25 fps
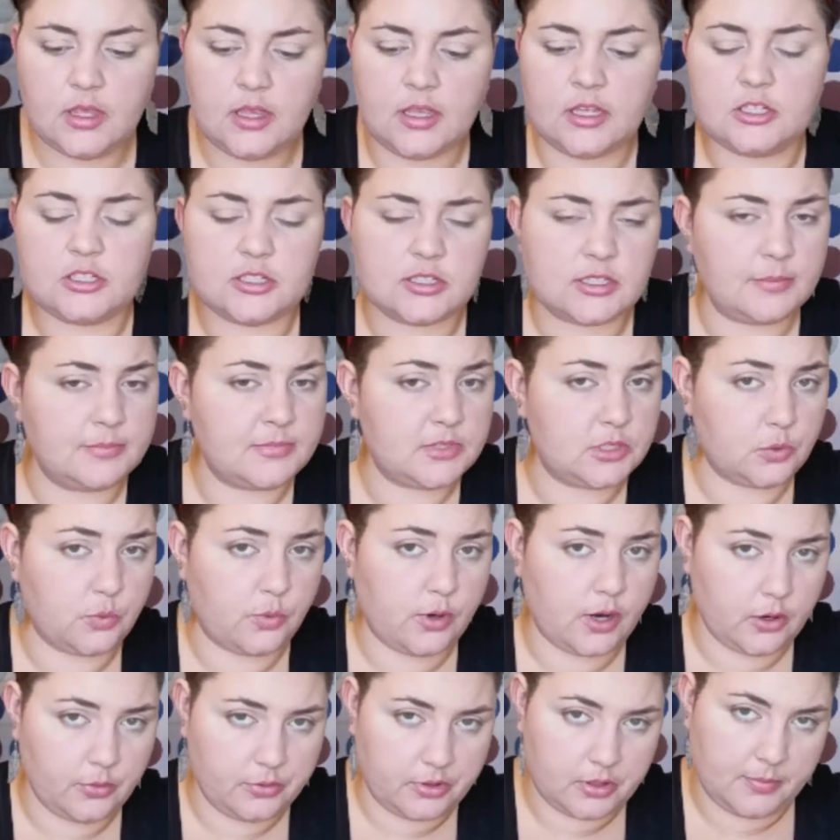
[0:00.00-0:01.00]
It just seems to
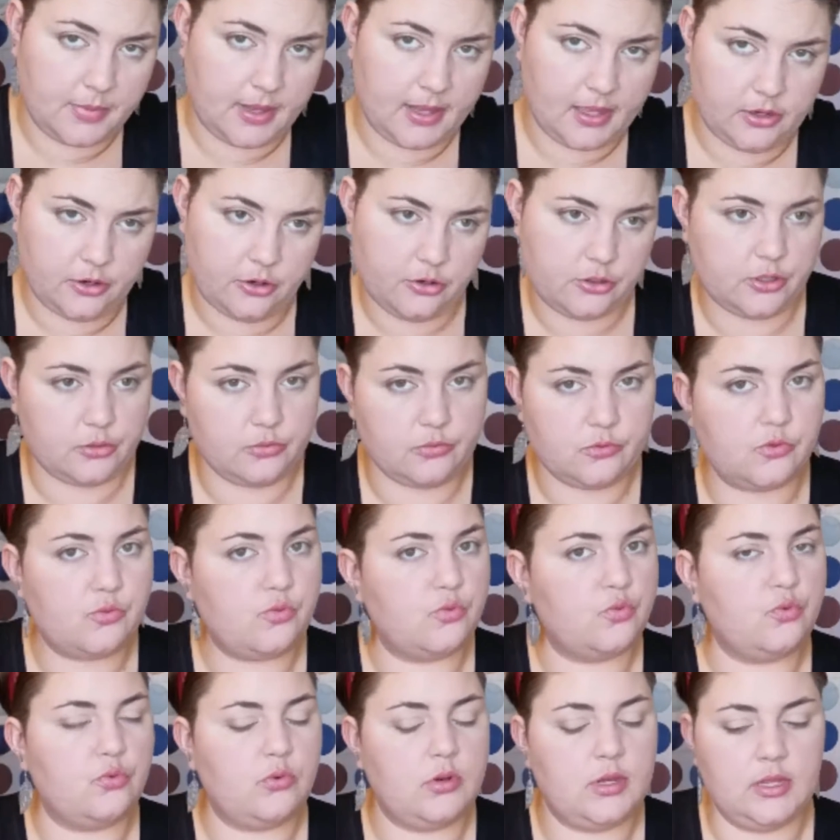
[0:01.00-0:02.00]
work with my undertones
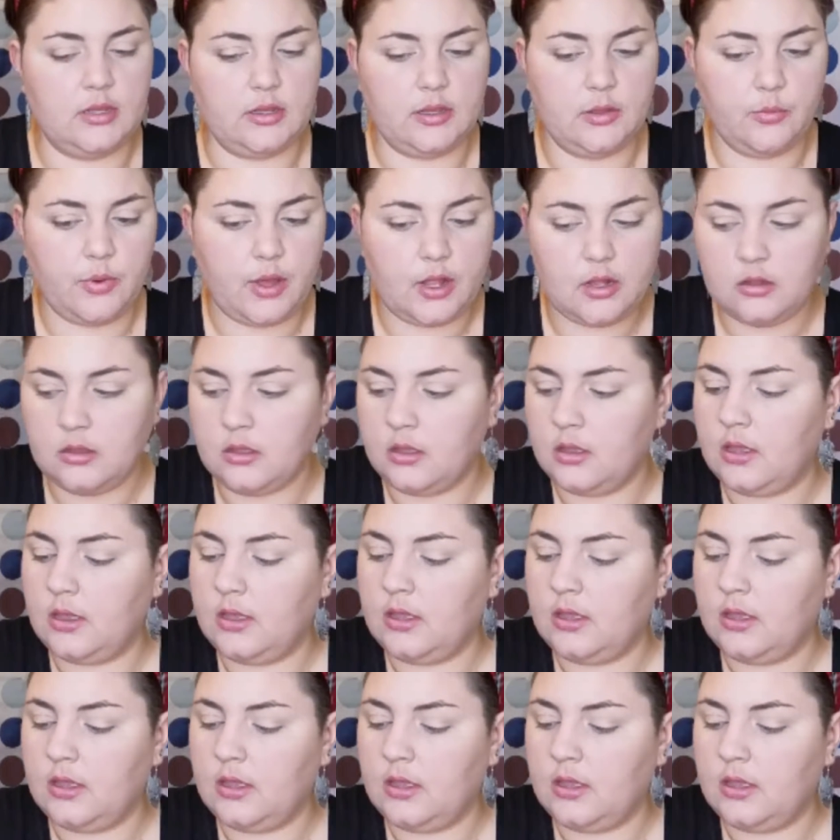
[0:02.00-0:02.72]
really well.